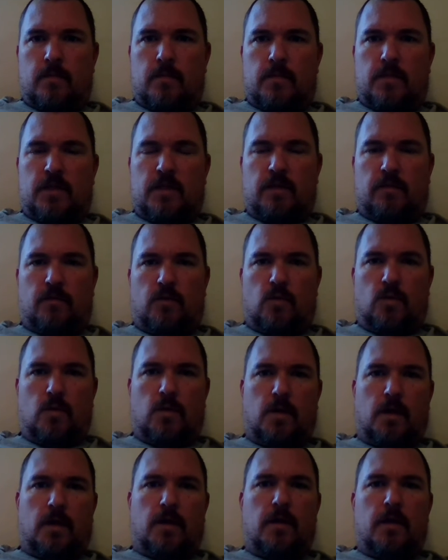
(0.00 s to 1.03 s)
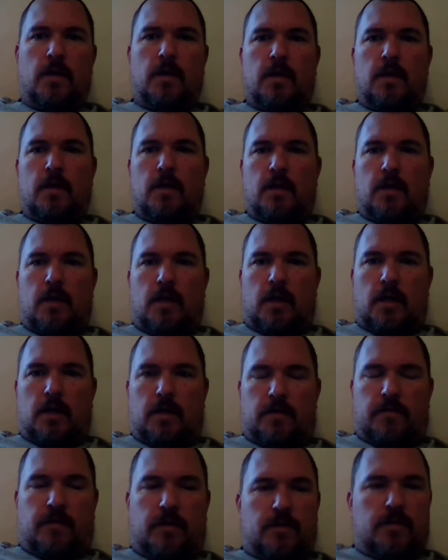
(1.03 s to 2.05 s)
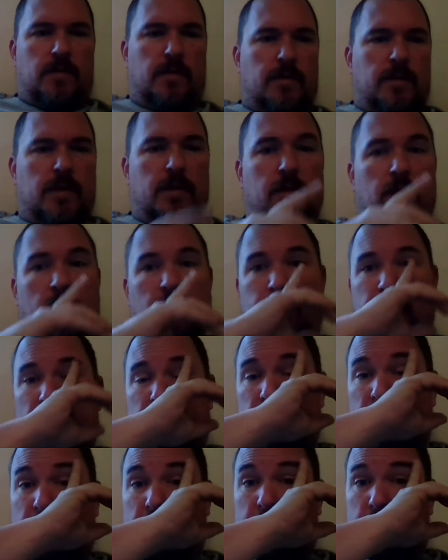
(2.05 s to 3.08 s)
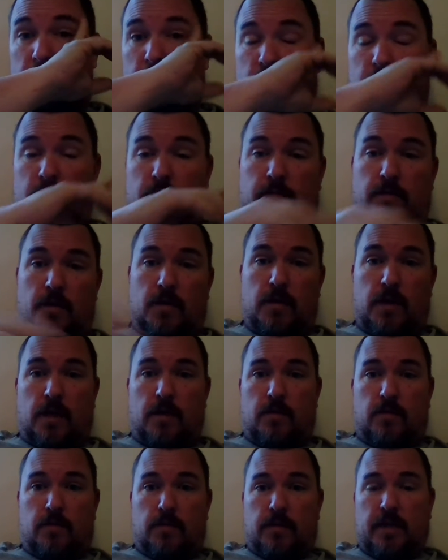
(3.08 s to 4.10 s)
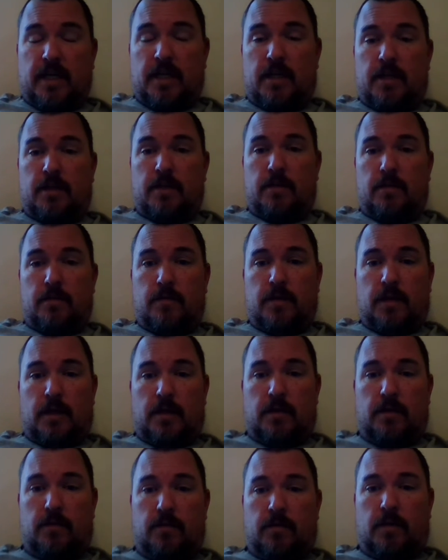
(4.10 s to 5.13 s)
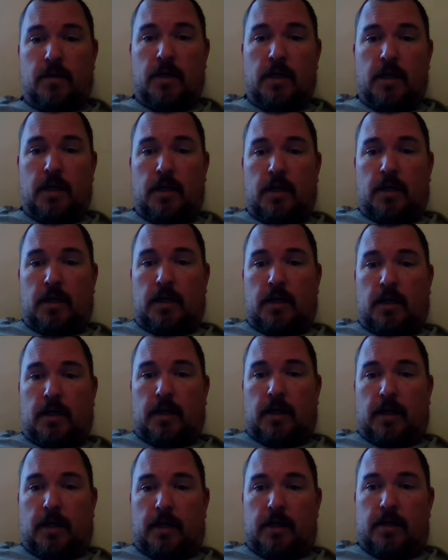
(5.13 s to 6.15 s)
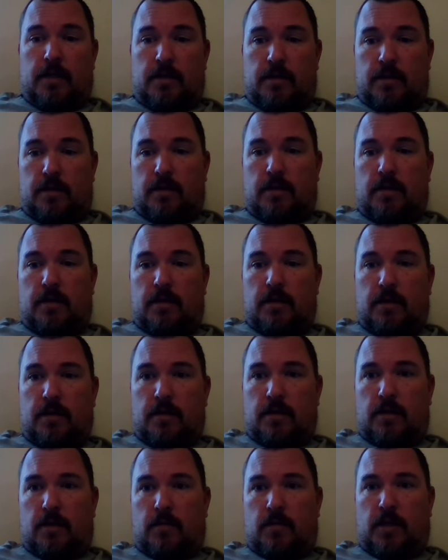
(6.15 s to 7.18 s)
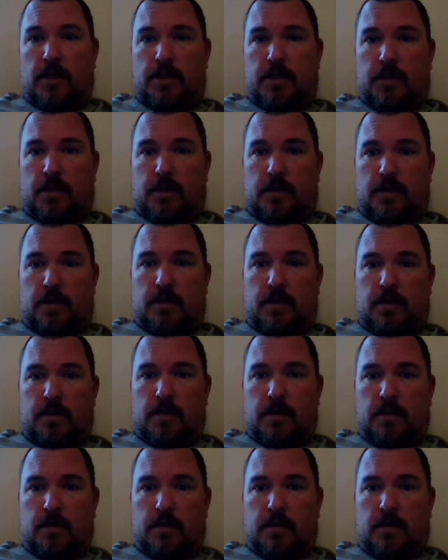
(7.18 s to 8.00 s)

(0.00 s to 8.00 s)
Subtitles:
Civil War. The first one we're going to talk about is Nat Turner's revolt. I will read it to you, and then you can answer the questions.